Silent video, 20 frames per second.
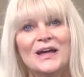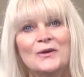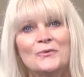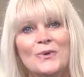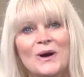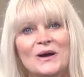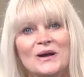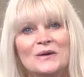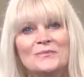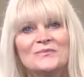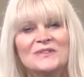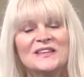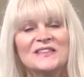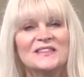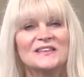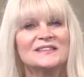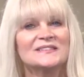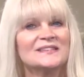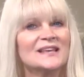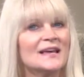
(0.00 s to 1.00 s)
welcome to
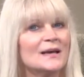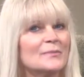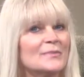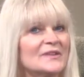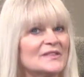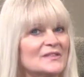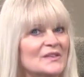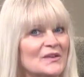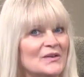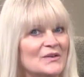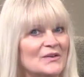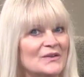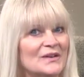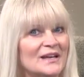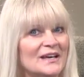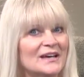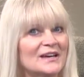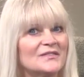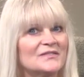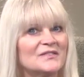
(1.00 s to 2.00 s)
this
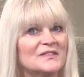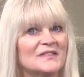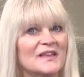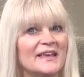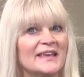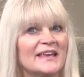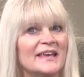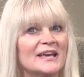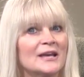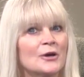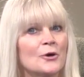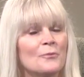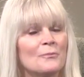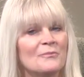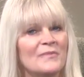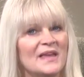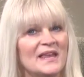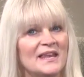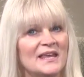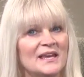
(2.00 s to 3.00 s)
episode of Psychic
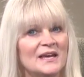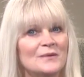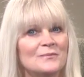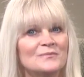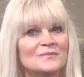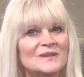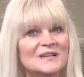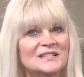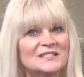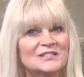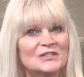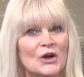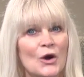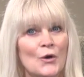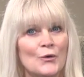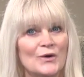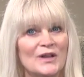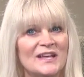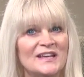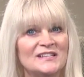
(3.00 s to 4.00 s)
Medium
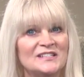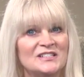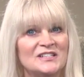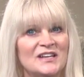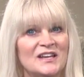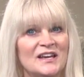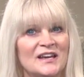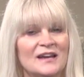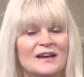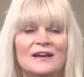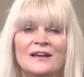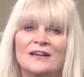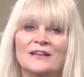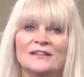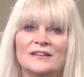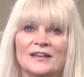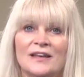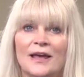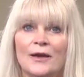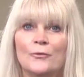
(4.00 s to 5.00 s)
Toni G.
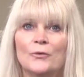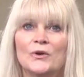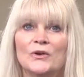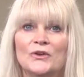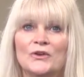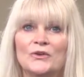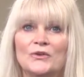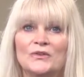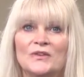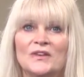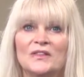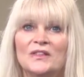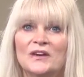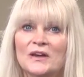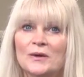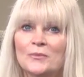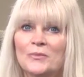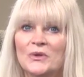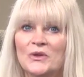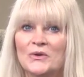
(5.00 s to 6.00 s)
Today we're using the
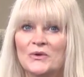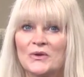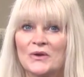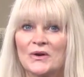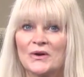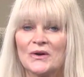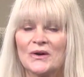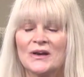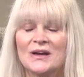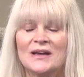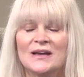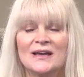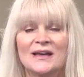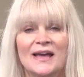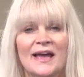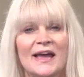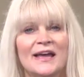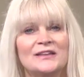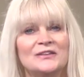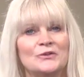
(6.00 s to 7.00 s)
computer
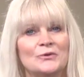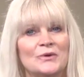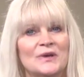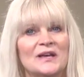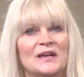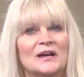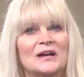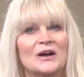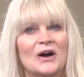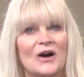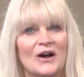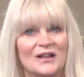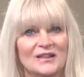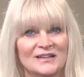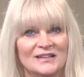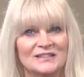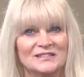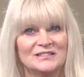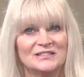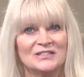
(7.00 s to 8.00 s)
and doing a
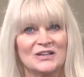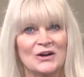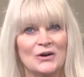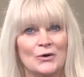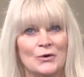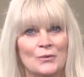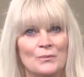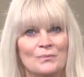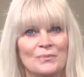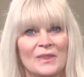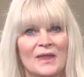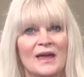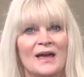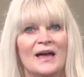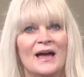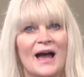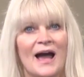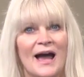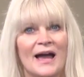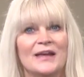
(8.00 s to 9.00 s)
call-in show.
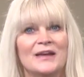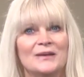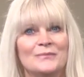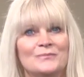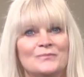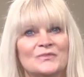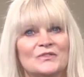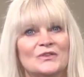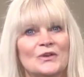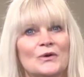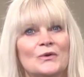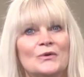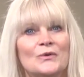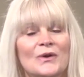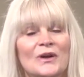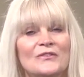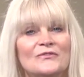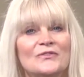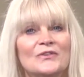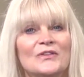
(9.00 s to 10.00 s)
I am so
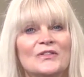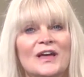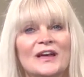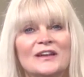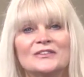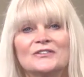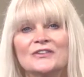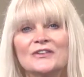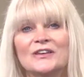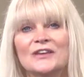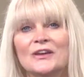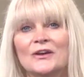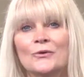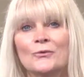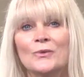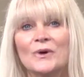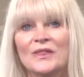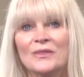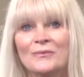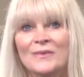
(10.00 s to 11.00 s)
grateful that you're here
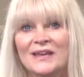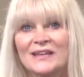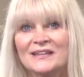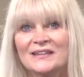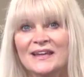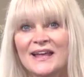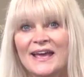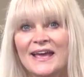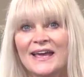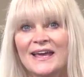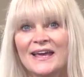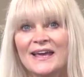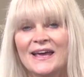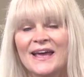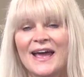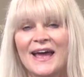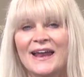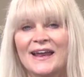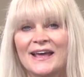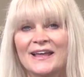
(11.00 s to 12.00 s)
with me today
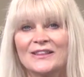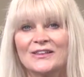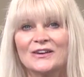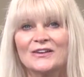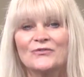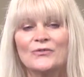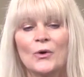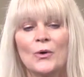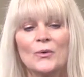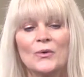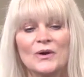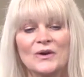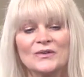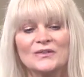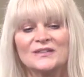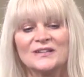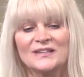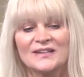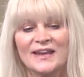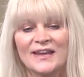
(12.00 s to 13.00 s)
and I look forward
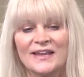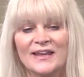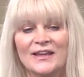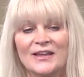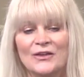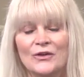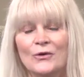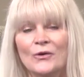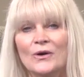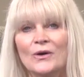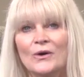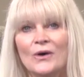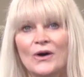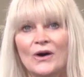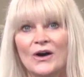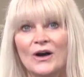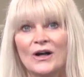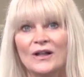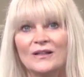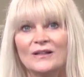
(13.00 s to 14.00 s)
to taking your
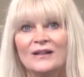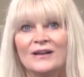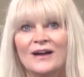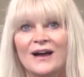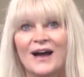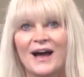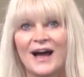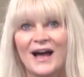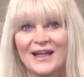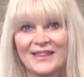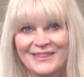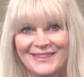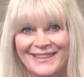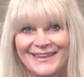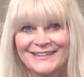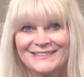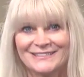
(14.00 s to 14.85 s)
call on this